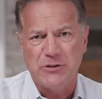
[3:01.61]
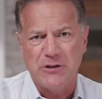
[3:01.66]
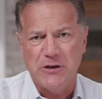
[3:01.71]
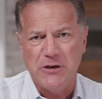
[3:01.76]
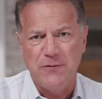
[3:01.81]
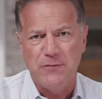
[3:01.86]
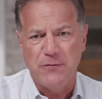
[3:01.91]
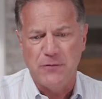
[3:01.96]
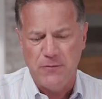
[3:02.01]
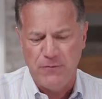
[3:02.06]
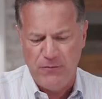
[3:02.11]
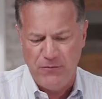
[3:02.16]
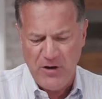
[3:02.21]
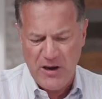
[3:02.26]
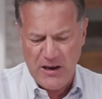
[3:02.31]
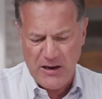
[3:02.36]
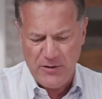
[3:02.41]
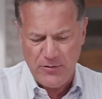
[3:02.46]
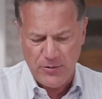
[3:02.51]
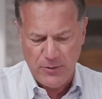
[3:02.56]
a gift of
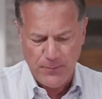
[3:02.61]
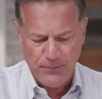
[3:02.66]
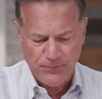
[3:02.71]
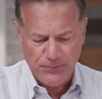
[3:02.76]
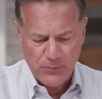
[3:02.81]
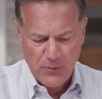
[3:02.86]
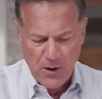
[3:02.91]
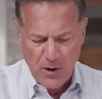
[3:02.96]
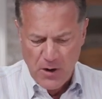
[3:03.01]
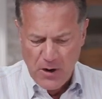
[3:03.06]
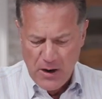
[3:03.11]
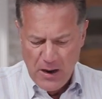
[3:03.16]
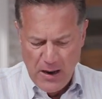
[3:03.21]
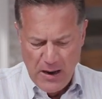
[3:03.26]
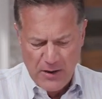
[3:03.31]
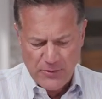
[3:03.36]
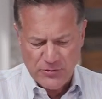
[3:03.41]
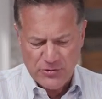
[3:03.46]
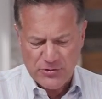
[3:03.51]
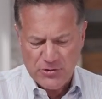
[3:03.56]
faith.
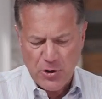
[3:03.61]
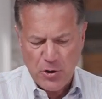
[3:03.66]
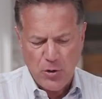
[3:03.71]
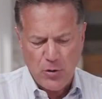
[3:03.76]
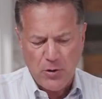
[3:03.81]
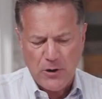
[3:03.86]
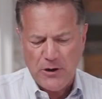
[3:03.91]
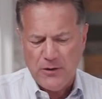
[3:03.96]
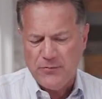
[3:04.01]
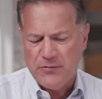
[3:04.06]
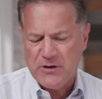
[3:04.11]
And so